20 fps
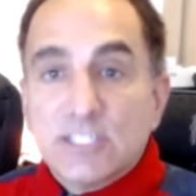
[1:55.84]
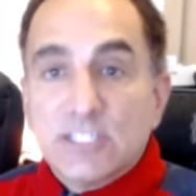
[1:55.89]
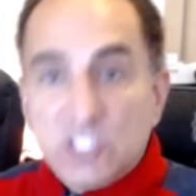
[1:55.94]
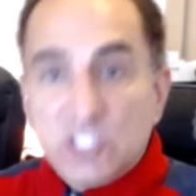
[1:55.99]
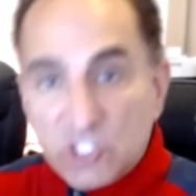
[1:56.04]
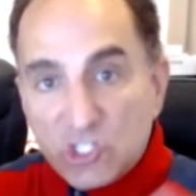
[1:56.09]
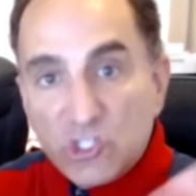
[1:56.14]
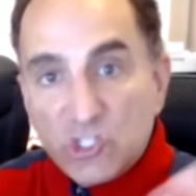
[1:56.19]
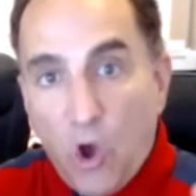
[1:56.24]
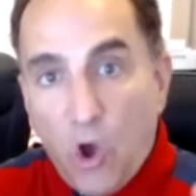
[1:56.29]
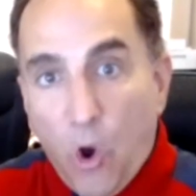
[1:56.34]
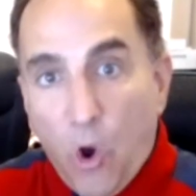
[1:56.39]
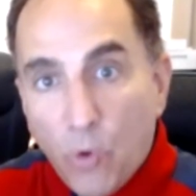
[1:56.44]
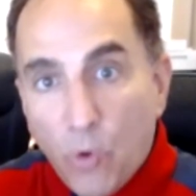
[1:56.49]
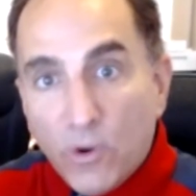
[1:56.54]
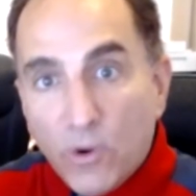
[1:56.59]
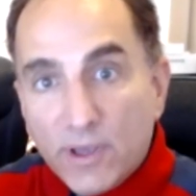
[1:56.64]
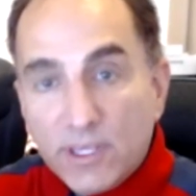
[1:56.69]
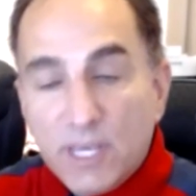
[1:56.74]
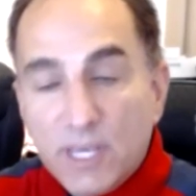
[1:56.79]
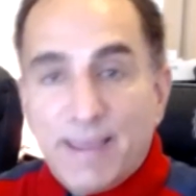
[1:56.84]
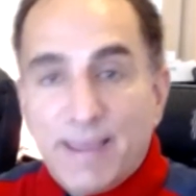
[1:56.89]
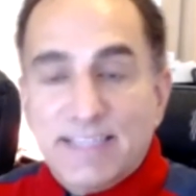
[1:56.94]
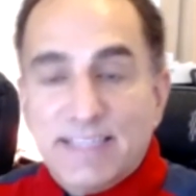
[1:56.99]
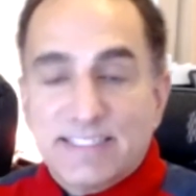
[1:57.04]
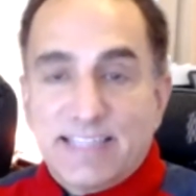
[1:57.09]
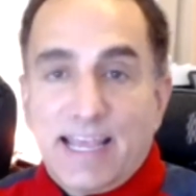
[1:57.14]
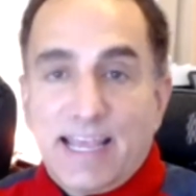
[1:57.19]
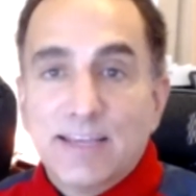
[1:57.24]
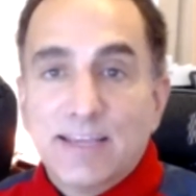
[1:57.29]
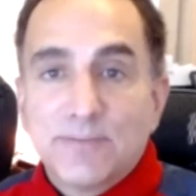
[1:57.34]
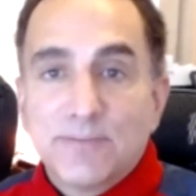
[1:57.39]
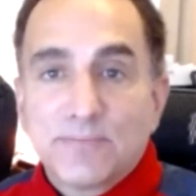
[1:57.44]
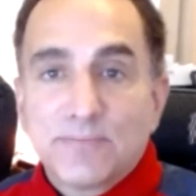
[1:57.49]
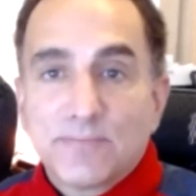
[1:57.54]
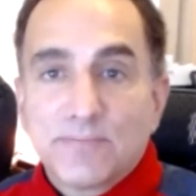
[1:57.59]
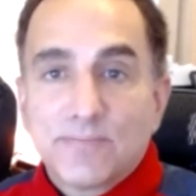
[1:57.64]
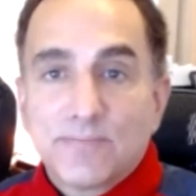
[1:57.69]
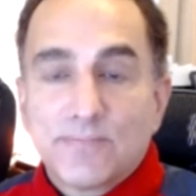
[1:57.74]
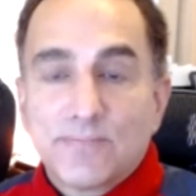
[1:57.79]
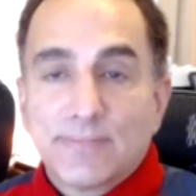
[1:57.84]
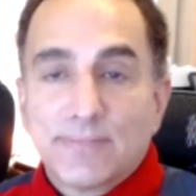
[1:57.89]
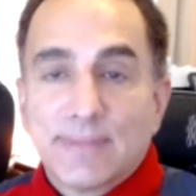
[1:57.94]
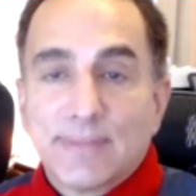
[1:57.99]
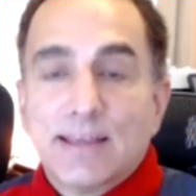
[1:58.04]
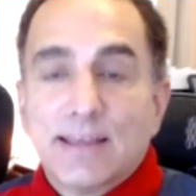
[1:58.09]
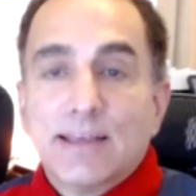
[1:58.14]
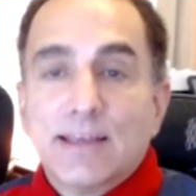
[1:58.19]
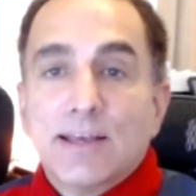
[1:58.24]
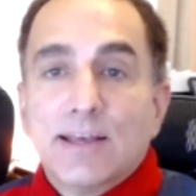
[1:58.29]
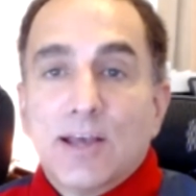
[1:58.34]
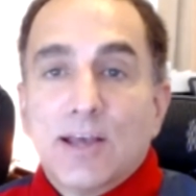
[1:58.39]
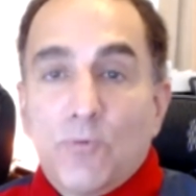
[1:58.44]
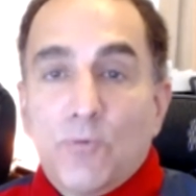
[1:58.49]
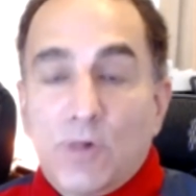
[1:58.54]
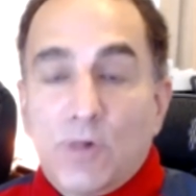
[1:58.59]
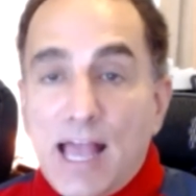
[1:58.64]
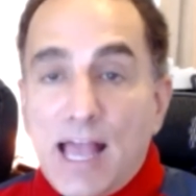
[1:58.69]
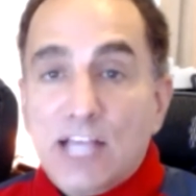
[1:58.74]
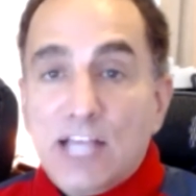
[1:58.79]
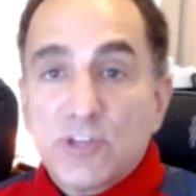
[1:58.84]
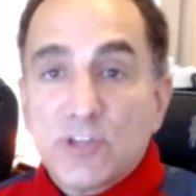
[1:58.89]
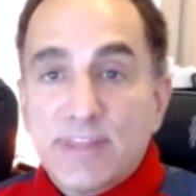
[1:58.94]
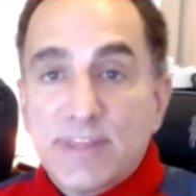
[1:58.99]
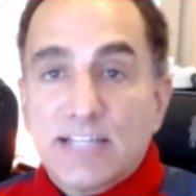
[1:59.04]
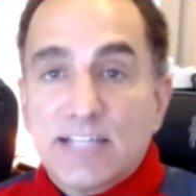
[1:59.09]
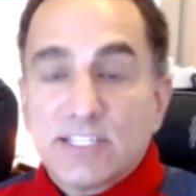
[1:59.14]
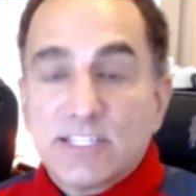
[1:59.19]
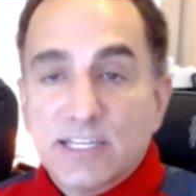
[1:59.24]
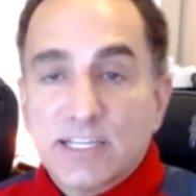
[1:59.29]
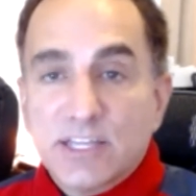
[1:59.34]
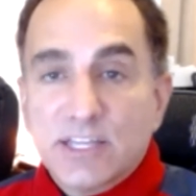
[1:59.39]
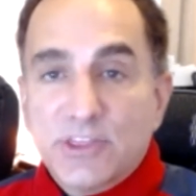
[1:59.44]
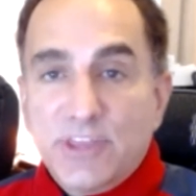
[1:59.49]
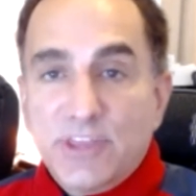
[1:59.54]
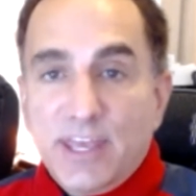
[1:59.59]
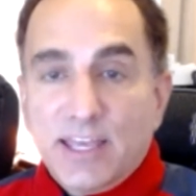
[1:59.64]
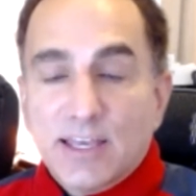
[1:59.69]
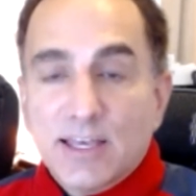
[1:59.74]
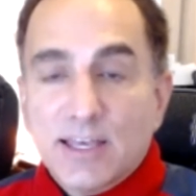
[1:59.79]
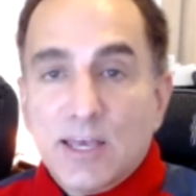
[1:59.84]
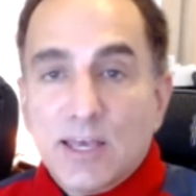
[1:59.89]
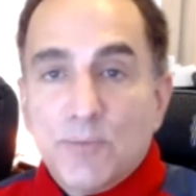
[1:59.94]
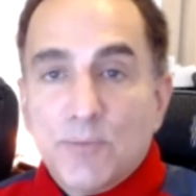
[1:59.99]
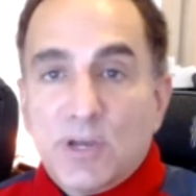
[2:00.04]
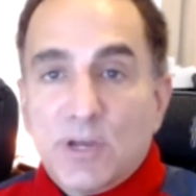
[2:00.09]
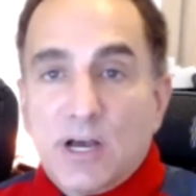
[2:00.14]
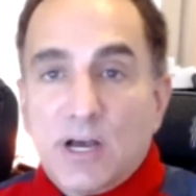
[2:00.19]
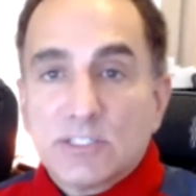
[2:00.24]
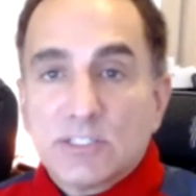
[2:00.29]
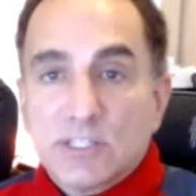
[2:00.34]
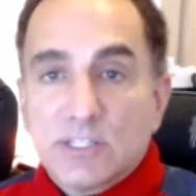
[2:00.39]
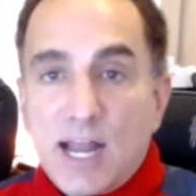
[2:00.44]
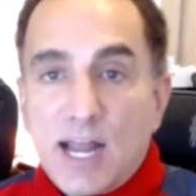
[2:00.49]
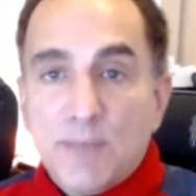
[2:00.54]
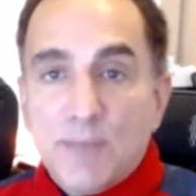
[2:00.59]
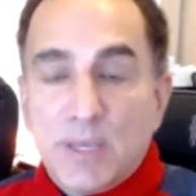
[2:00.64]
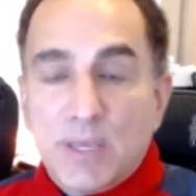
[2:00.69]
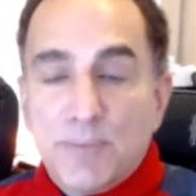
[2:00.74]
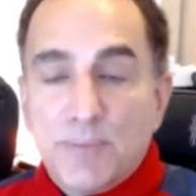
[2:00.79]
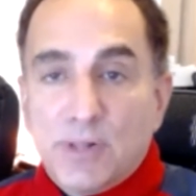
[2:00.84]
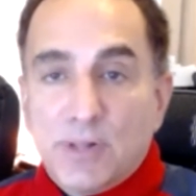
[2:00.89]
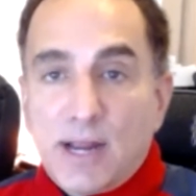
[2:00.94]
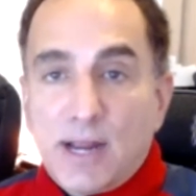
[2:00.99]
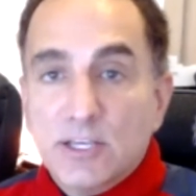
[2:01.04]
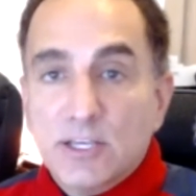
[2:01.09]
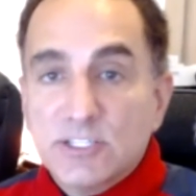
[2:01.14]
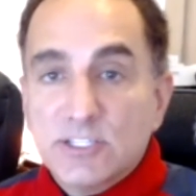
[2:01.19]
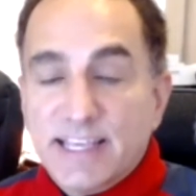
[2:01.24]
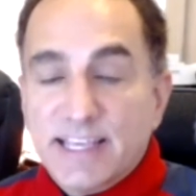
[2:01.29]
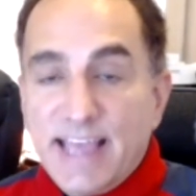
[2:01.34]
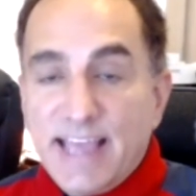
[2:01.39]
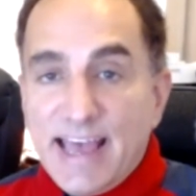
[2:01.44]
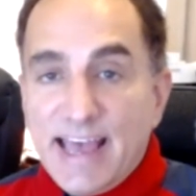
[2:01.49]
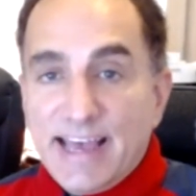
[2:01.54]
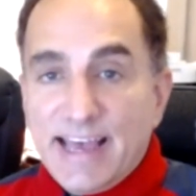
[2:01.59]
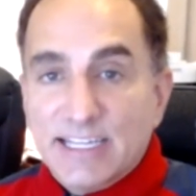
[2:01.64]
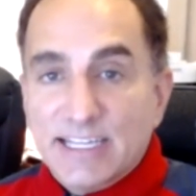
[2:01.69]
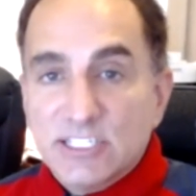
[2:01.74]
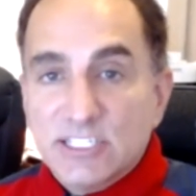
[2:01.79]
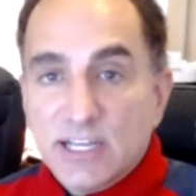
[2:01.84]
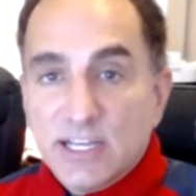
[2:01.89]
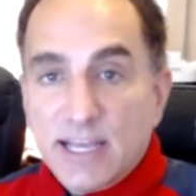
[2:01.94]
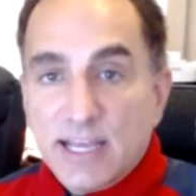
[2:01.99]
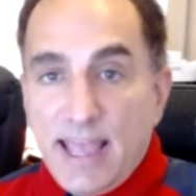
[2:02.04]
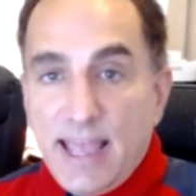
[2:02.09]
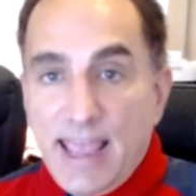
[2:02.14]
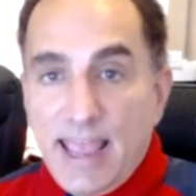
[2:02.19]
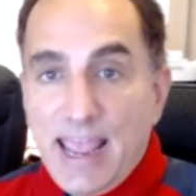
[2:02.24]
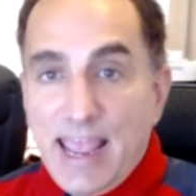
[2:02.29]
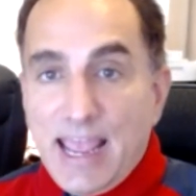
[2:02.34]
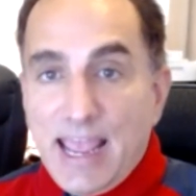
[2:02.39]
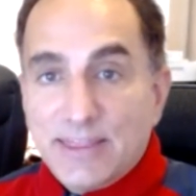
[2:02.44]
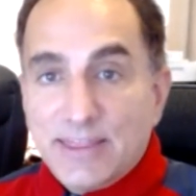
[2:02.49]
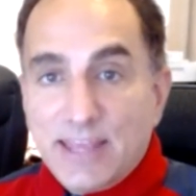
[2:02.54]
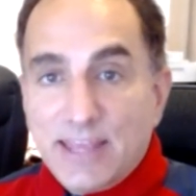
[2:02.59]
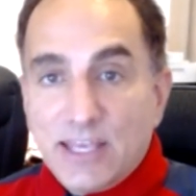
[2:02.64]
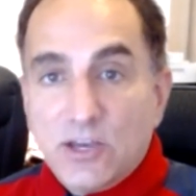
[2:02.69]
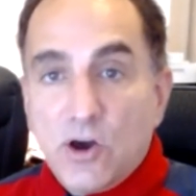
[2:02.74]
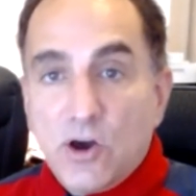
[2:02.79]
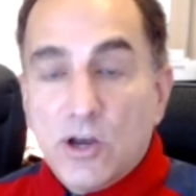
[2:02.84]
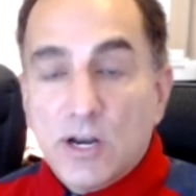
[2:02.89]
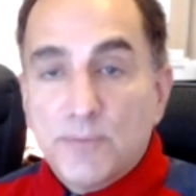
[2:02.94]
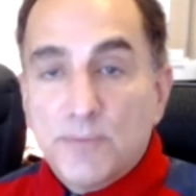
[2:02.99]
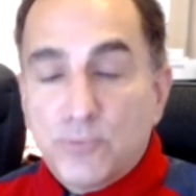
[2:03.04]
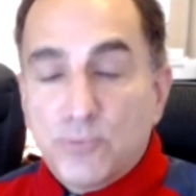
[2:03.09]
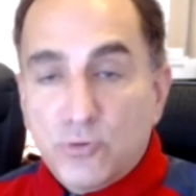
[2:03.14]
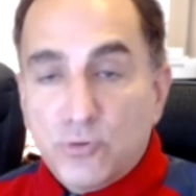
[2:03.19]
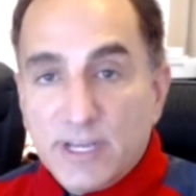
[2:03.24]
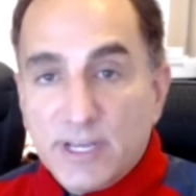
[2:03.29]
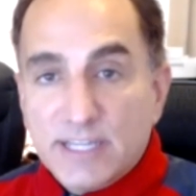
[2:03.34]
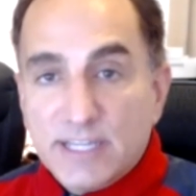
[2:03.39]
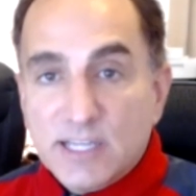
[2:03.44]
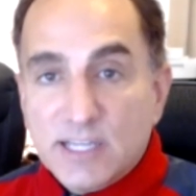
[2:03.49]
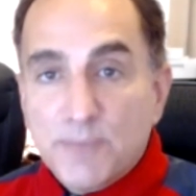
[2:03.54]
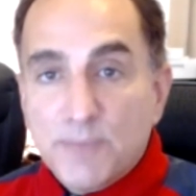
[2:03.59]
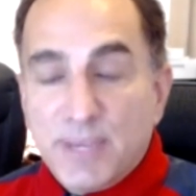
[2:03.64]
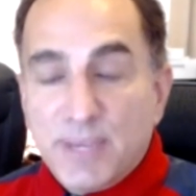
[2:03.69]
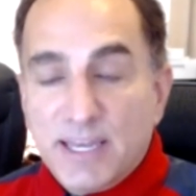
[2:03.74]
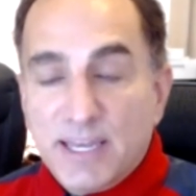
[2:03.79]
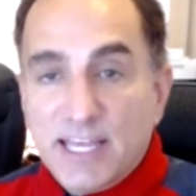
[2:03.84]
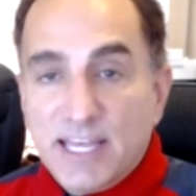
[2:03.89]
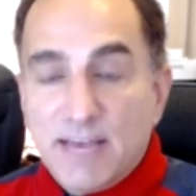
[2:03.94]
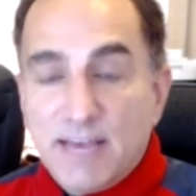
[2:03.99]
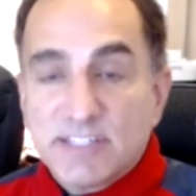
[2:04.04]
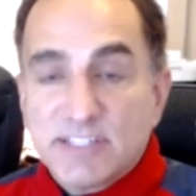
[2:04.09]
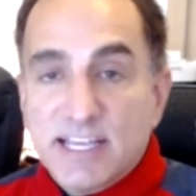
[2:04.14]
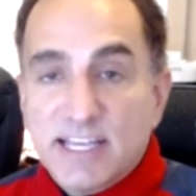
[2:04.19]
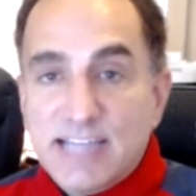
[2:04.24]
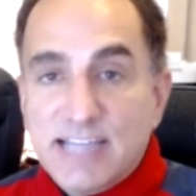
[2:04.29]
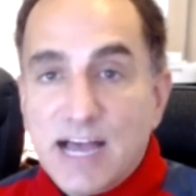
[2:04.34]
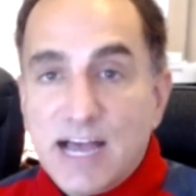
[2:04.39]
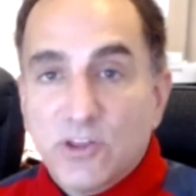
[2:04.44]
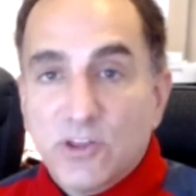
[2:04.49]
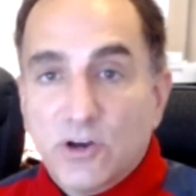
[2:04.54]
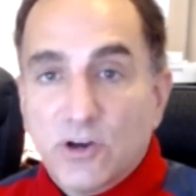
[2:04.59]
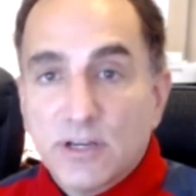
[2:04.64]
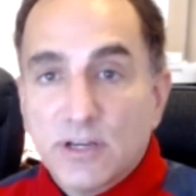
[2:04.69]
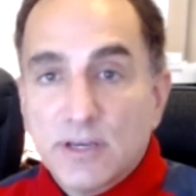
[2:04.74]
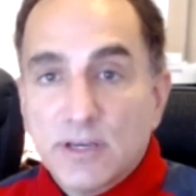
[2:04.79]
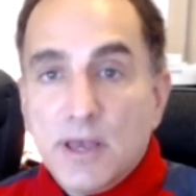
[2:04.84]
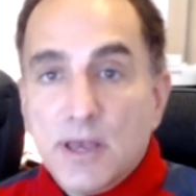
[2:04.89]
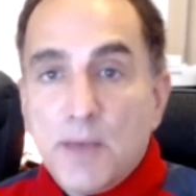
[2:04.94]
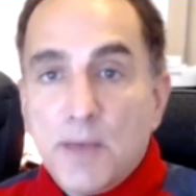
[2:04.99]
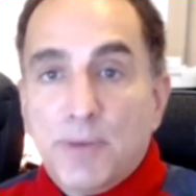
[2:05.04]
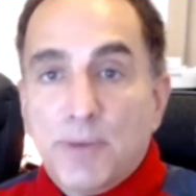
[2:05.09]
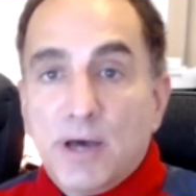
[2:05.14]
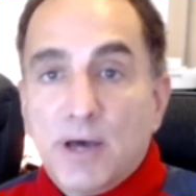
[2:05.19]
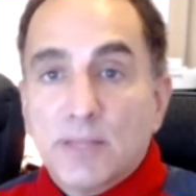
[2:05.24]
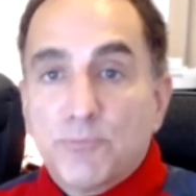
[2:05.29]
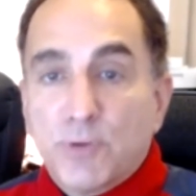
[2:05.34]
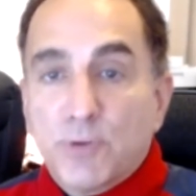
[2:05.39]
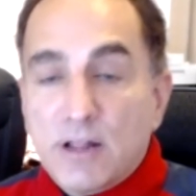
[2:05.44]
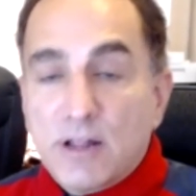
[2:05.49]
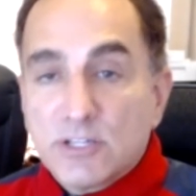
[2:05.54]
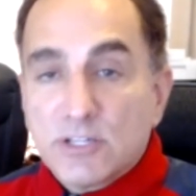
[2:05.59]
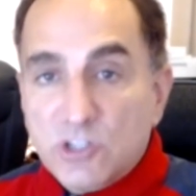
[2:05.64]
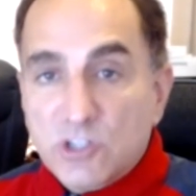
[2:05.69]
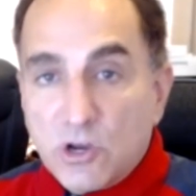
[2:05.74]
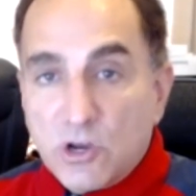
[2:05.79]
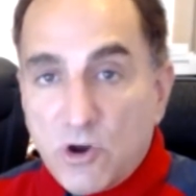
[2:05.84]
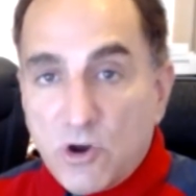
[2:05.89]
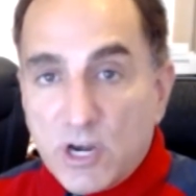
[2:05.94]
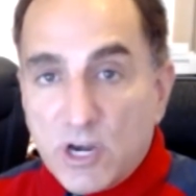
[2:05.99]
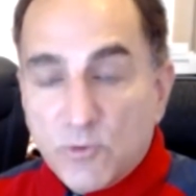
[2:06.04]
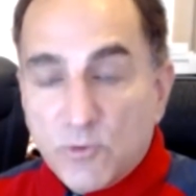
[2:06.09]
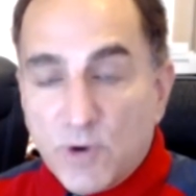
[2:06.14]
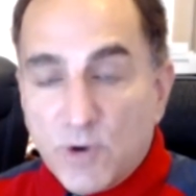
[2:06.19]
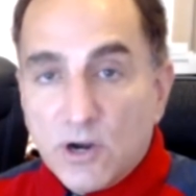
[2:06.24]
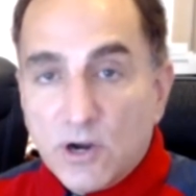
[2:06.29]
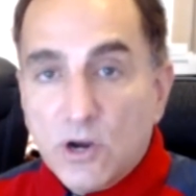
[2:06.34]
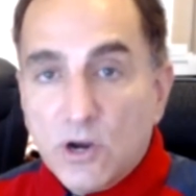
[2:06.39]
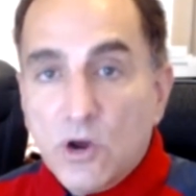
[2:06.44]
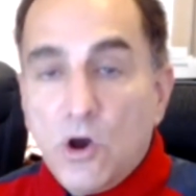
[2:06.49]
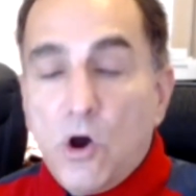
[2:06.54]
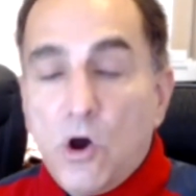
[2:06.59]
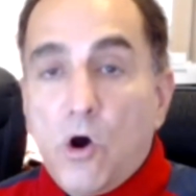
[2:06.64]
So, you may say, well, actually, that's a good thing because a lot of people are using Edge and they to print PDFs they download, but printouts don't go anywhere.